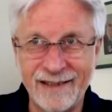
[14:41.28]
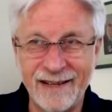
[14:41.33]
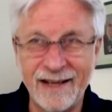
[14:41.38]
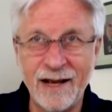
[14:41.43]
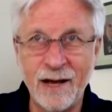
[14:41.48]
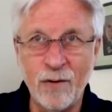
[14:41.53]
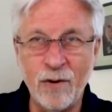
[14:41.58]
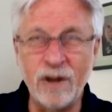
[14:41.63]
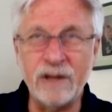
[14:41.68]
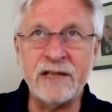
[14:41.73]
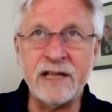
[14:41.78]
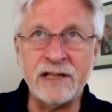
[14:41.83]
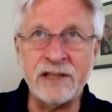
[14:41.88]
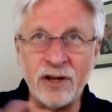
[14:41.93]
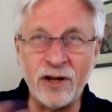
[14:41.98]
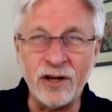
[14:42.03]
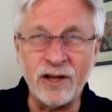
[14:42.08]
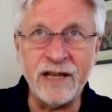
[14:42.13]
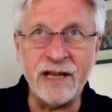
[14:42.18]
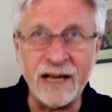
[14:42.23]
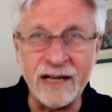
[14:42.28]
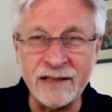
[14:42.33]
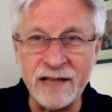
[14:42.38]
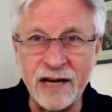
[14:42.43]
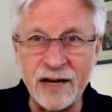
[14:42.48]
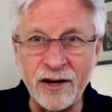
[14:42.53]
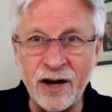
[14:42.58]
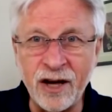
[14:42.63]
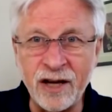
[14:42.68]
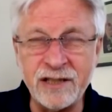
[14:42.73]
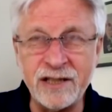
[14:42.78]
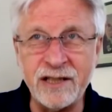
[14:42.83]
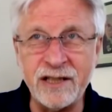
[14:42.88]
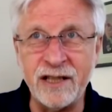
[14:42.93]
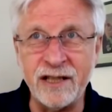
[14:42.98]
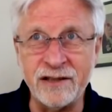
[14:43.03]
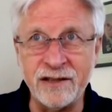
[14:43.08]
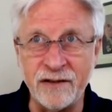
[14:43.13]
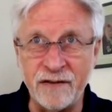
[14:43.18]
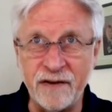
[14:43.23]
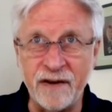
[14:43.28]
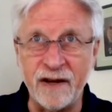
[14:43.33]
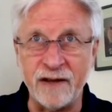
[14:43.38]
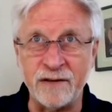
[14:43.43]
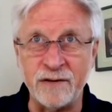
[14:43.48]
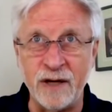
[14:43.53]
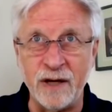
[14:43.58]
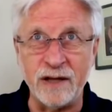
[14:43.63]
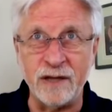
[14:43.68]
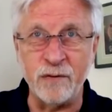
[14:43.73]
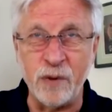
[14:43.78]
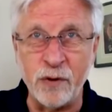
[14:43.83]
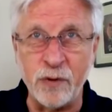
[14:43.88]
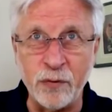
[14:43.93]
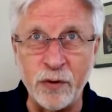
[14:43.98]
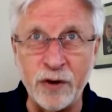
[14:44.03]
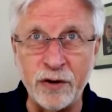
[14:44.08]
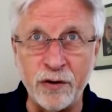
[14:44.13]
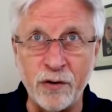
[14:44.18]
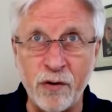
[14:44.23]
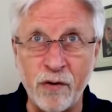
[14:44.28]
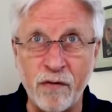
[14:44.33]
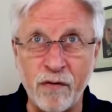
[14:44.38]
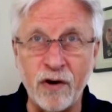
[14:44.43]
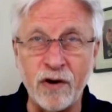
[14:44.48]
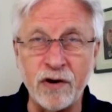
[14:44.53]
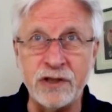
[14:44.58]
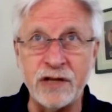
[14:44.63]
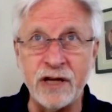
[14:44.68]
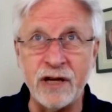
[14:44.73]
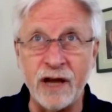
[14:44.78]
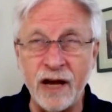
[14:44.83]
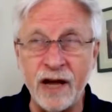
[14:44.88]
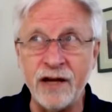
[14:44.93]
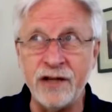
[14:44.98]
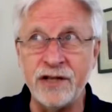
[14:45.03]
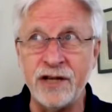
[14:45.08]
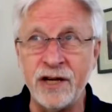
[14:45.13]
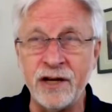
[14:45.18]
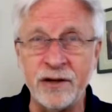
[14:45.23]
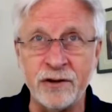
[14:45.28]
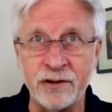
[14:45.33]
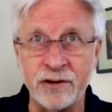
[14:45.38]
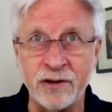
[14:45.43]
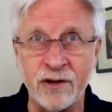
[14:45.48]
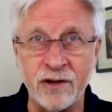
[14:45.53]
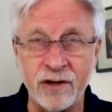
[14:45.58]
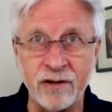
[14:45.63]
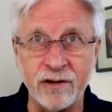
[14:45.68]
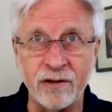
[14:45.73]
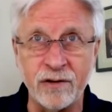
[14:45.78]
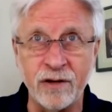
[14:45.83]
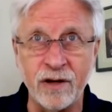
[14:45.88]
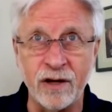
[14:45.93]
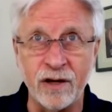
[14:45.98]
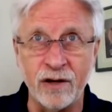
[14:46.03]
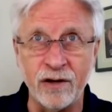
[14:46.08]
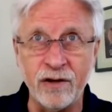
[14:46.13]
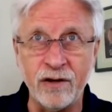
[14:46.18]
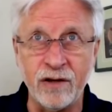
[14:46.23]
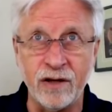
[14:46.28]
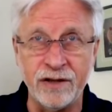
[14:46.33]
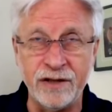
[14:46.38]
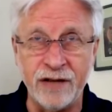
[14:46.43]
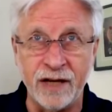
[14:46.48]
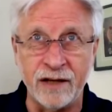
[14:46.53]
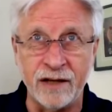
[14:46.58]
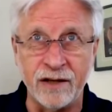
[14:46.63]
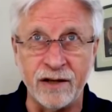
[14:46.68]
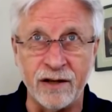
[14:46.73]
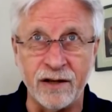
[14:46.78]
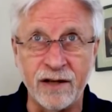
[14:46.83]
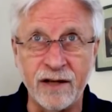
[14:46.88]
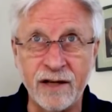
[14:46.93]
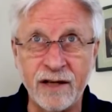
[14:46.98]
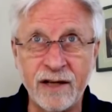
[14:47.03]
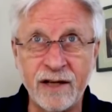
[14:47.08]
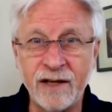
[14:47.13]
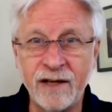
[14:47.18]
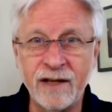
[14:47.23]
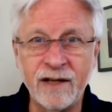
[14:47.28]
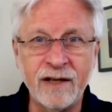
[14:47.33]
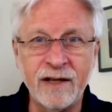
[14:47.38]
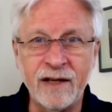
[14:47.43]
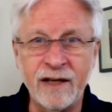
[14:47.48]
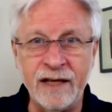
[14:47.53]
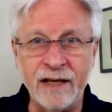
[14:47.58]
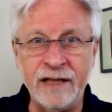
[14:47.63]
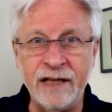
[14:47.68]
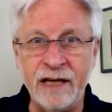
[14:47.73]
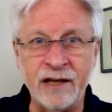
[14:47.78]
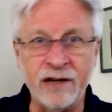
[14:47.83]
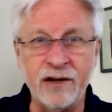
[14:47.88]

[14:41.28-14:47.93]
And well, that's all the antioxidant effect, right? When you're reversing aging, you're gonna look younger. And you